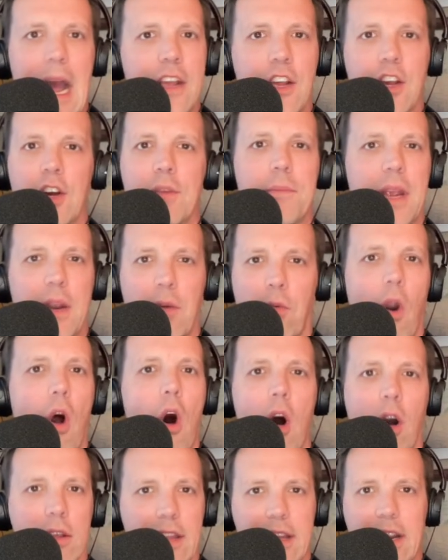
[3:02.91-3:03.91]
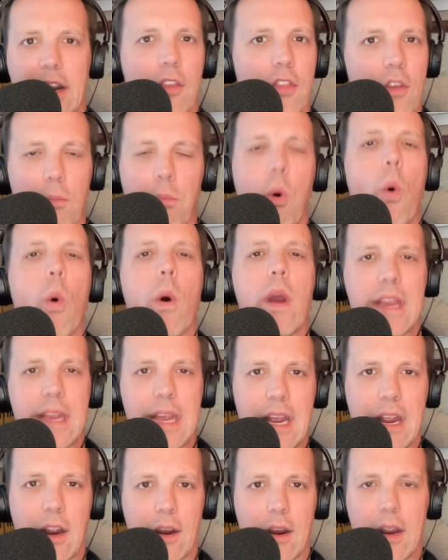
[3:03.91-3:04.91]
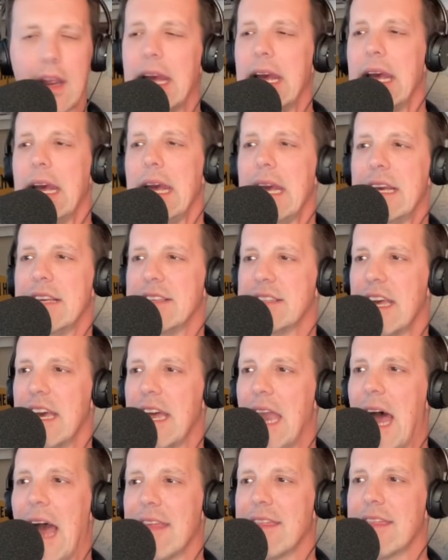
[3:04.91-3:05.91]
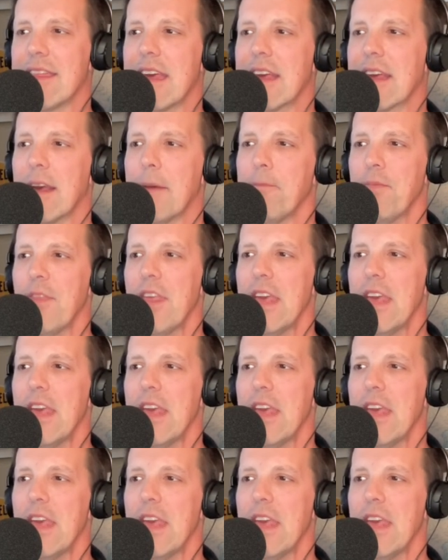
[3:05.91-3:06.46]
I could be wrong there. The point here is that I think,